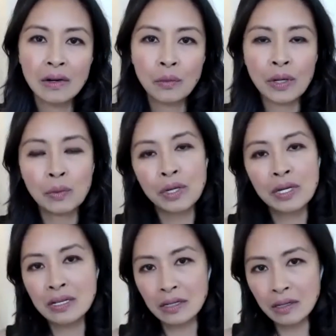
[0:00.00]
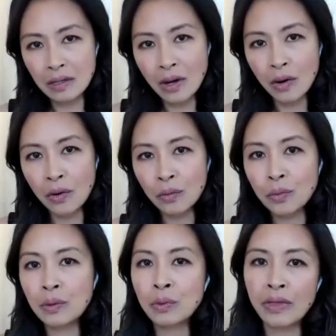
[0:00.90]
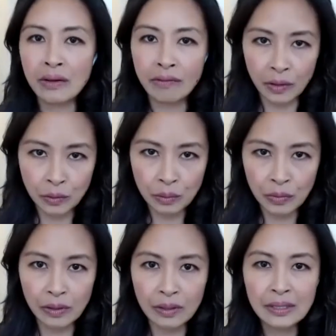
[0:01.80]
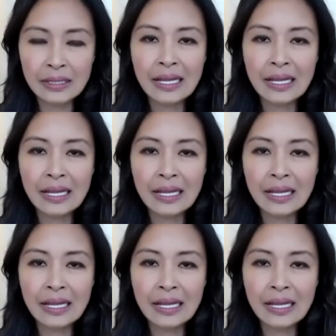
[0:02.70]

when we didn't know, we were then vulnerable.